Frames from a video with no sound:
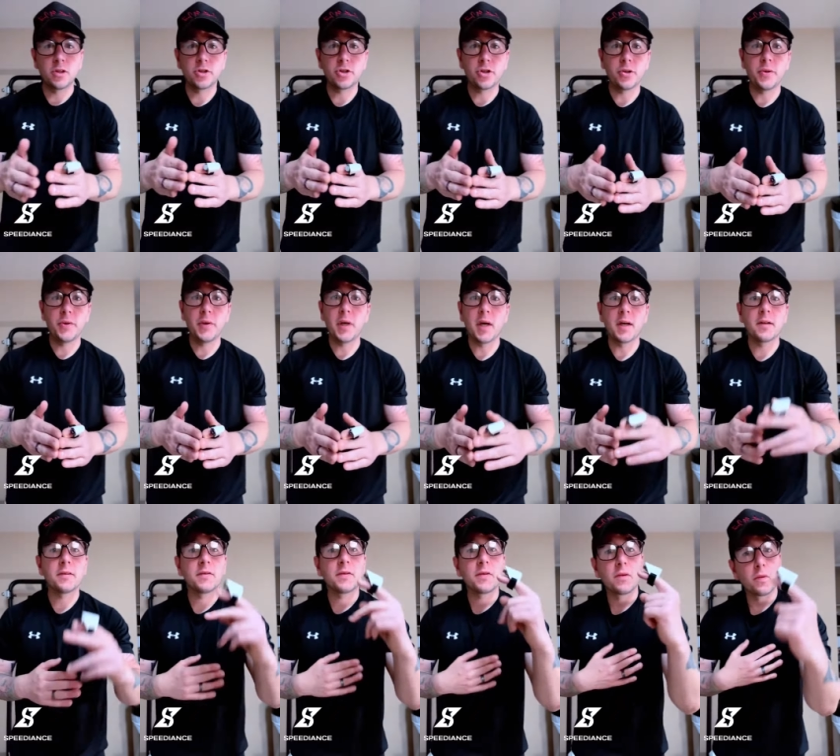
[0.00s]
show you
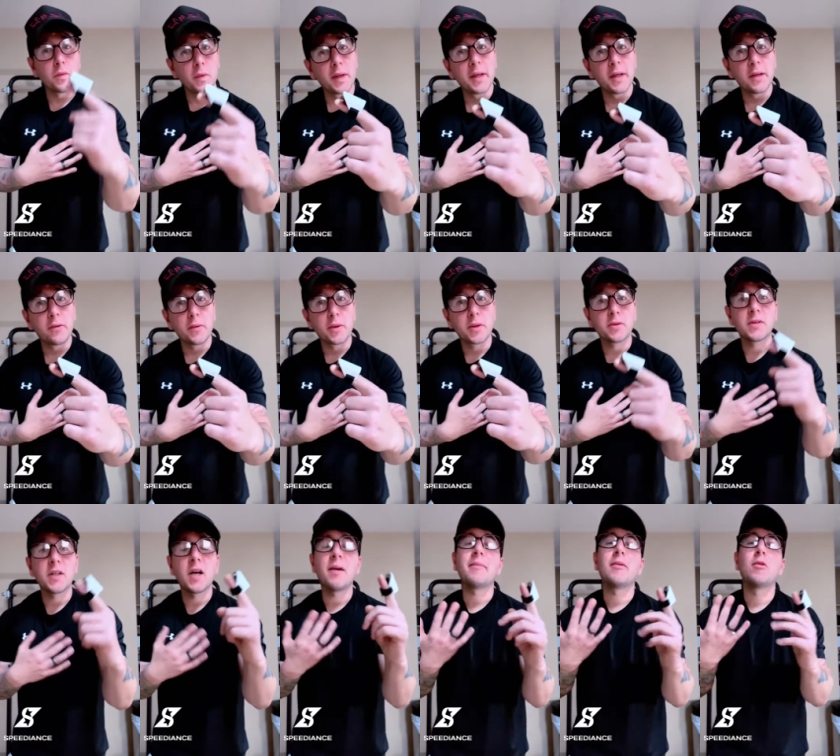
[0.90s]
guys the ring in real
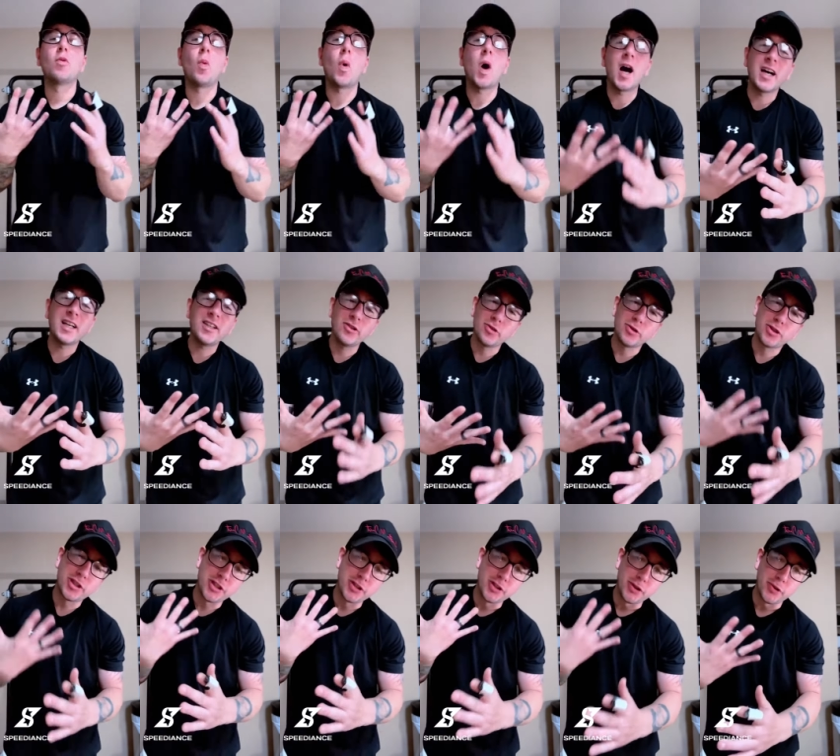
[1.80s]
time and why you
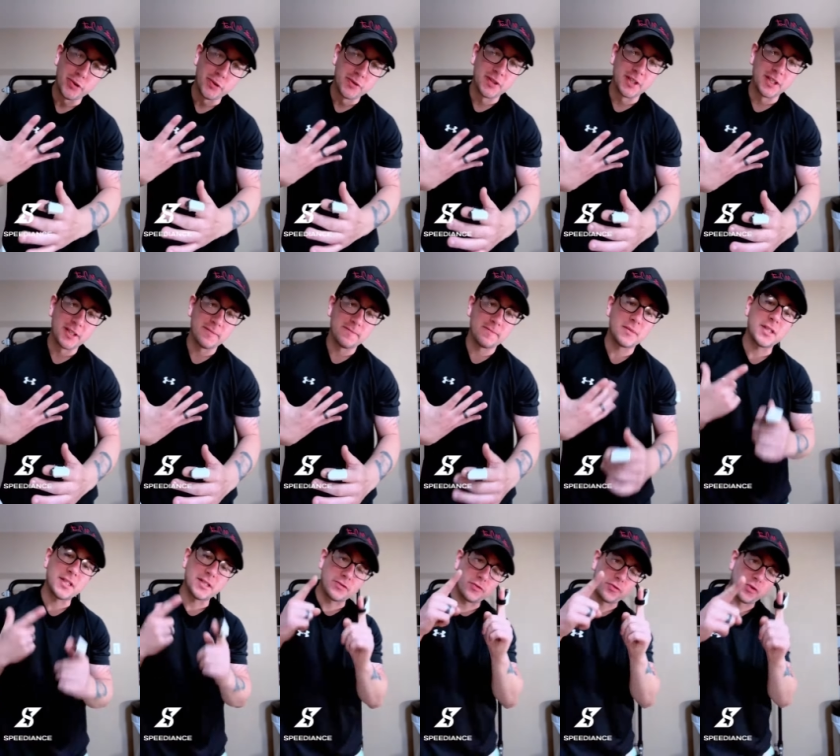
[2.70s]
should use it.
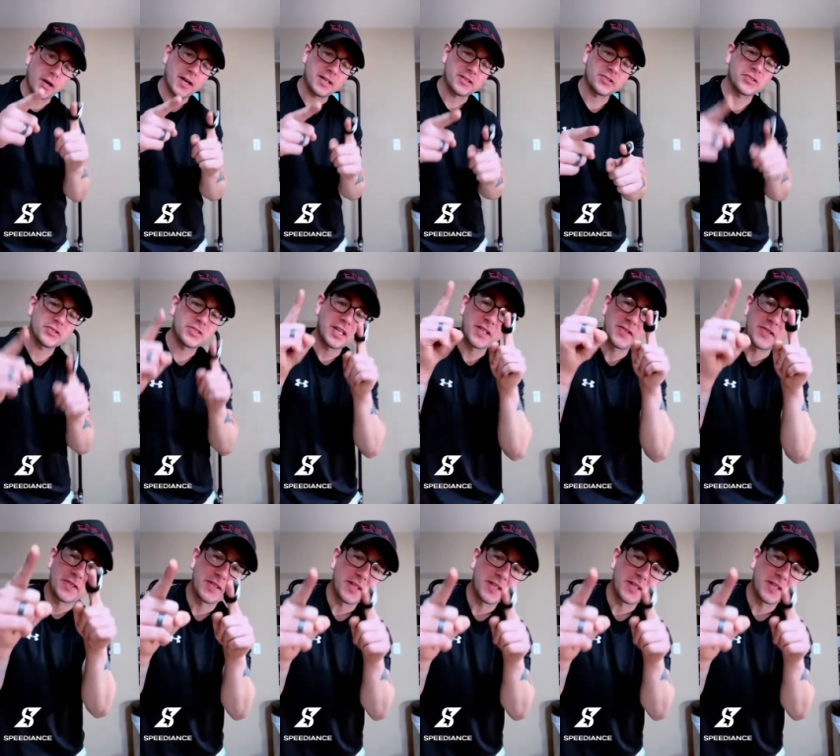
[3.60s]
It's for exercises